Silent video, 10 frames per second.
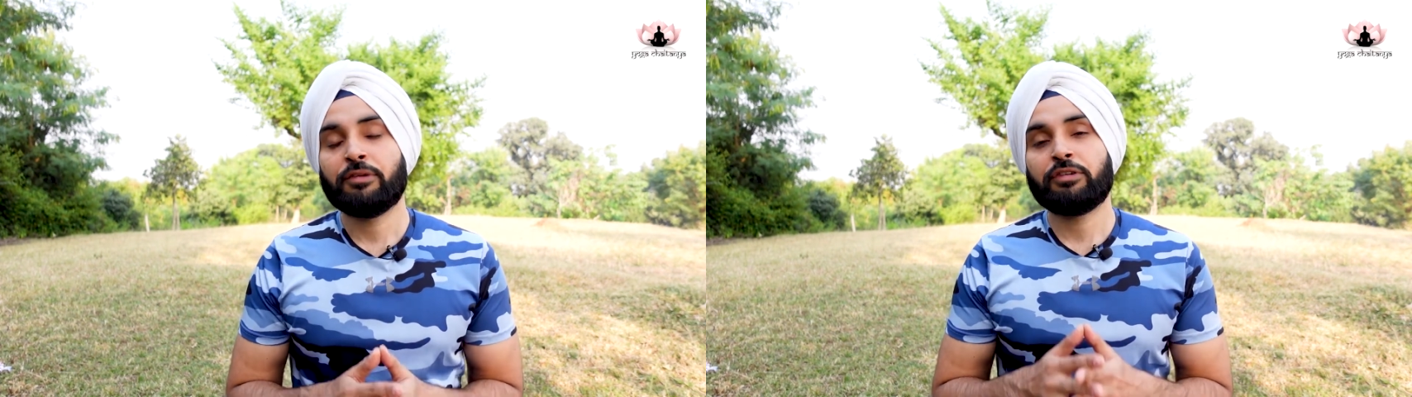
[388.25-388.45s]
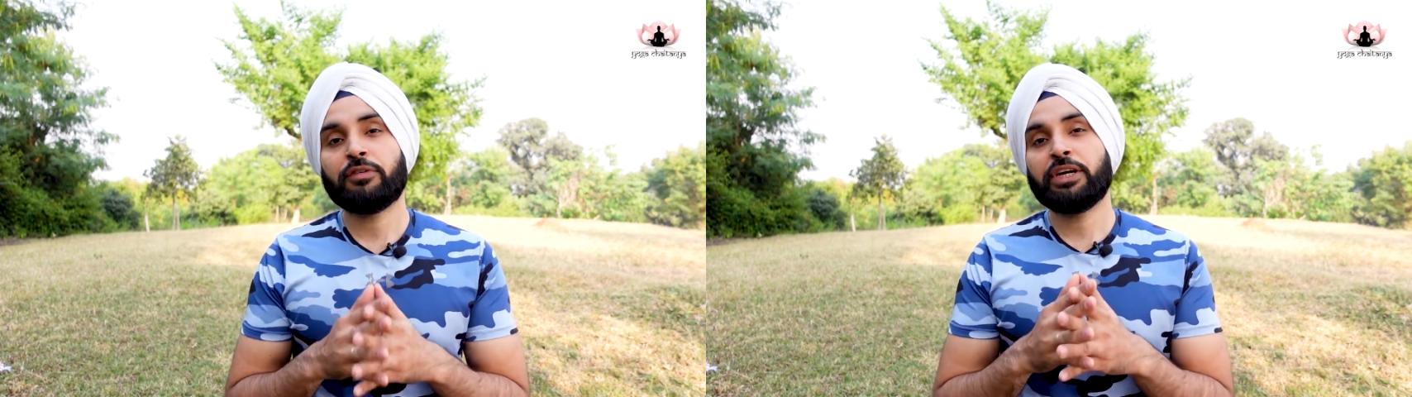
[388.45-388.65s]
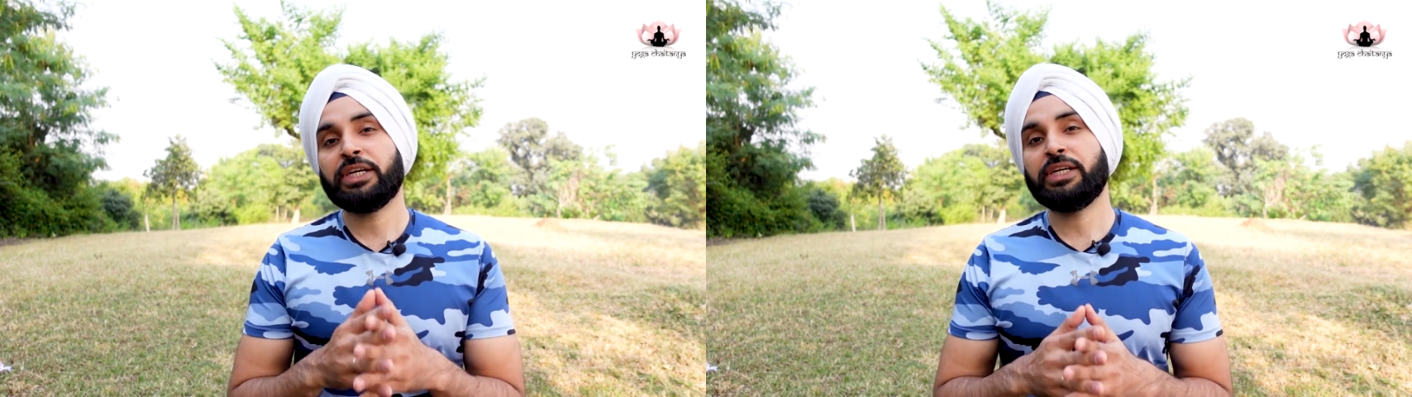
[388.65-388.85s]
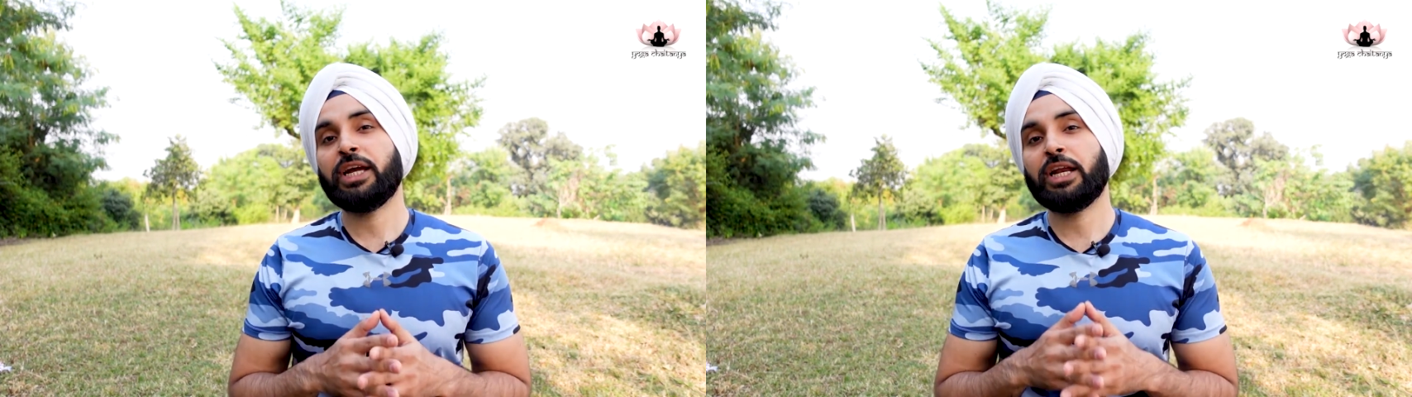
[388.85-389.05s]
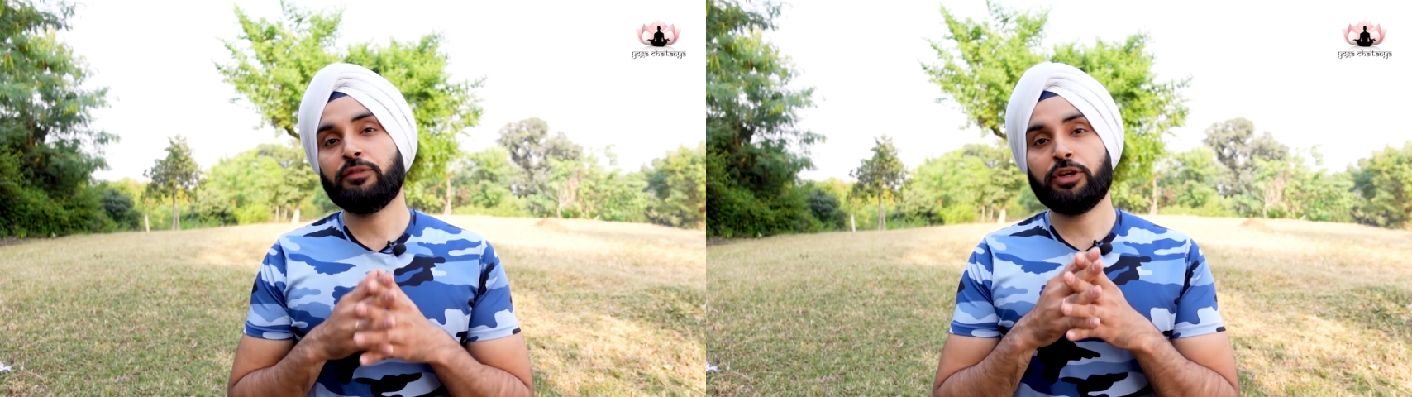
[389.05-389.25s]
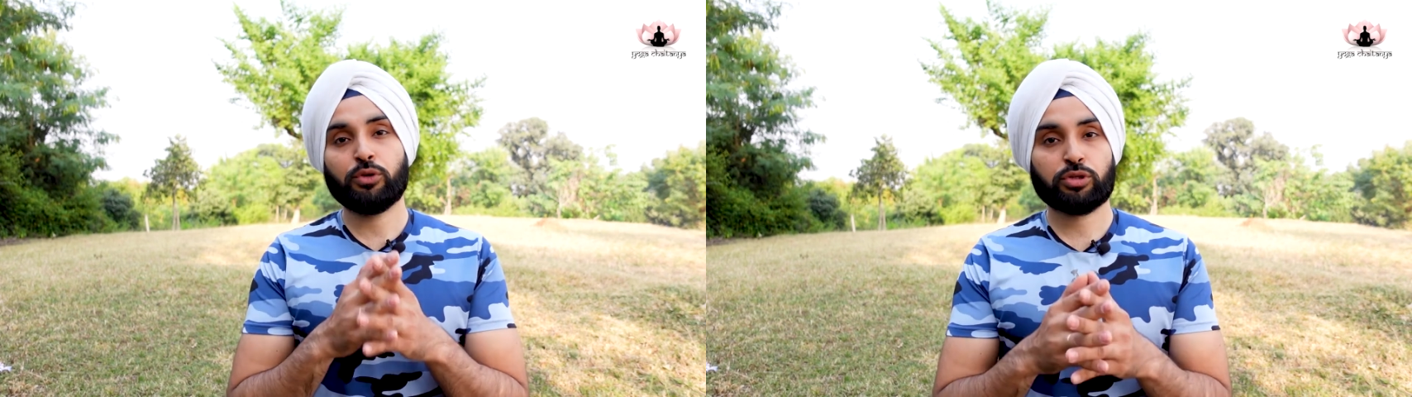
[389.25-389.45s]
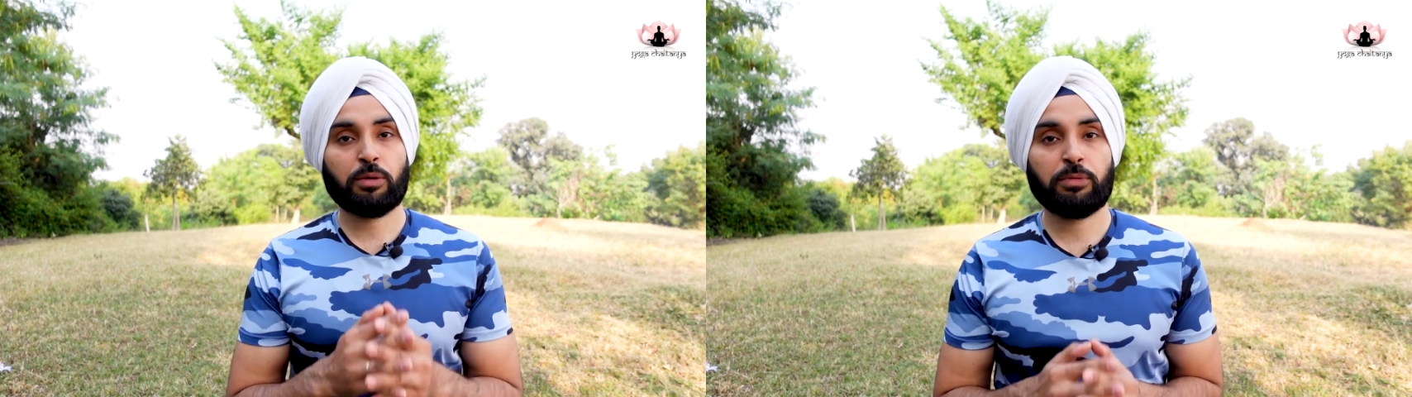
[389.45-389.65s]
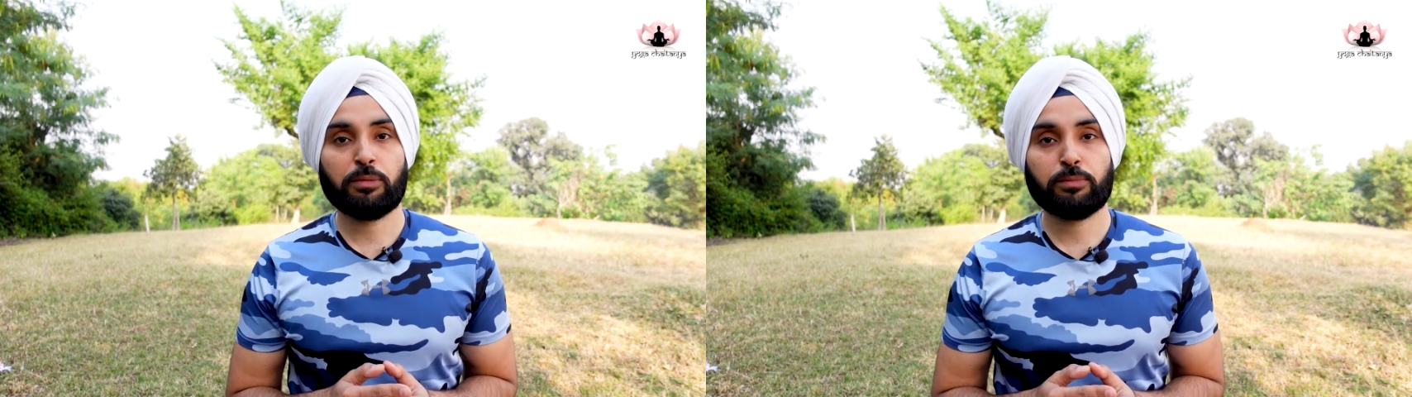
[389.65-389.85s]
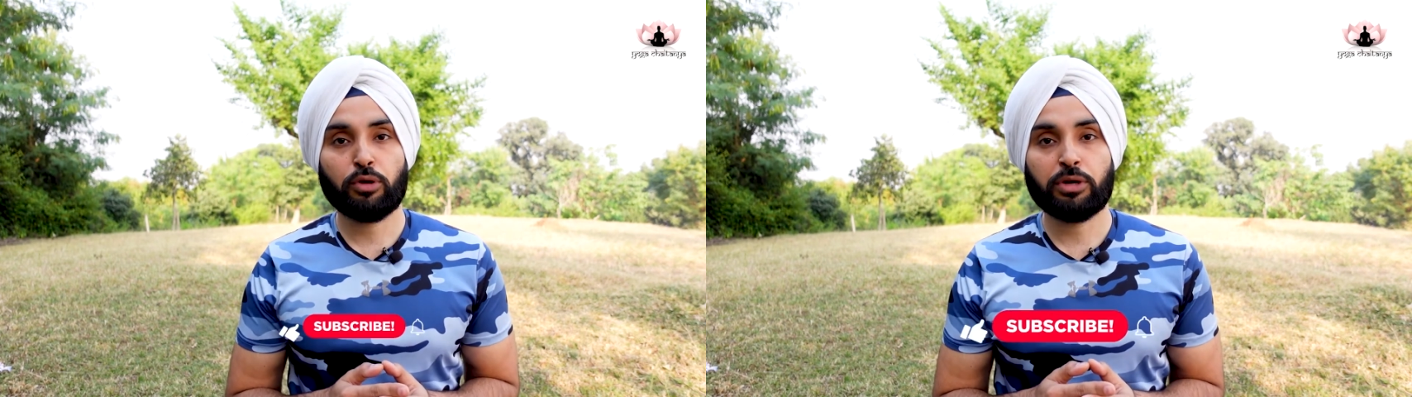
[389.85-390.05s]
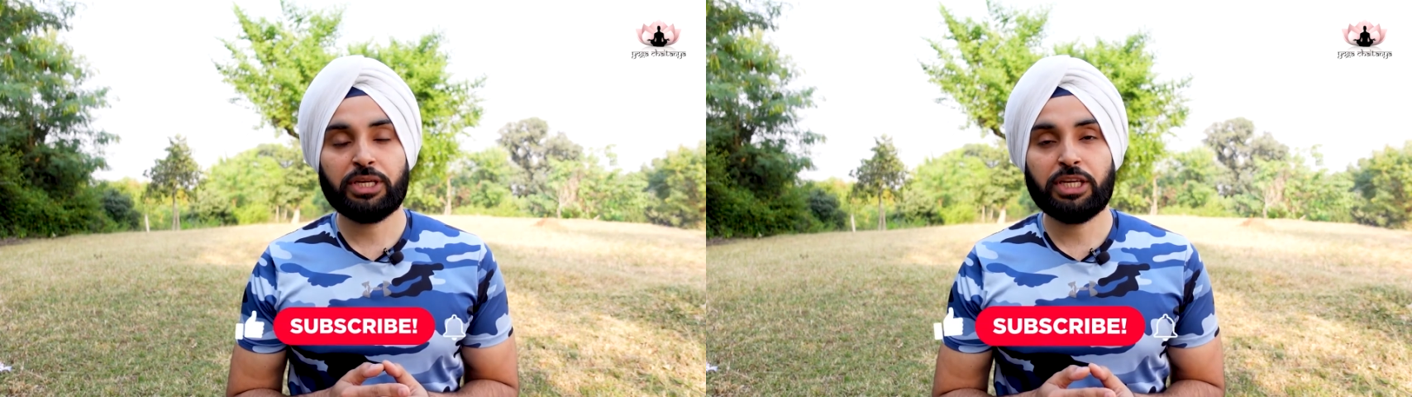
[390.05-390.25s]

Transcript: We have a detailed videos coming upon